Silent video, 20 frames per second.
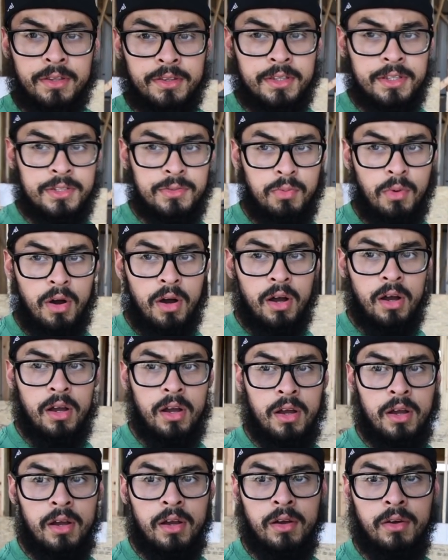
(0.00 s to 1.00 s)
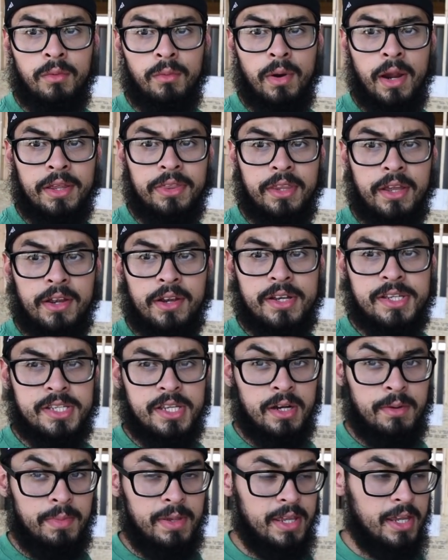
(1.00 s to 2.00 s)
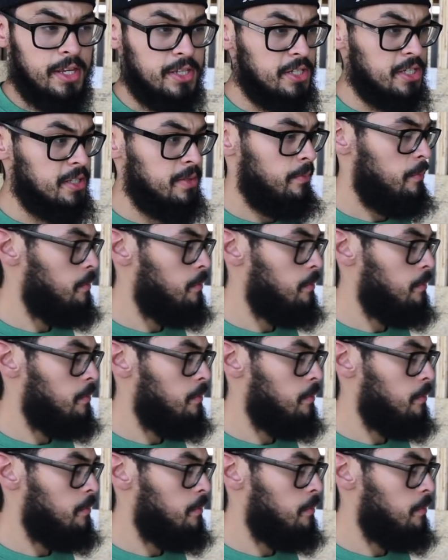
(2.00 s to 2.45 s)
This wall right there is gonna be kitchen.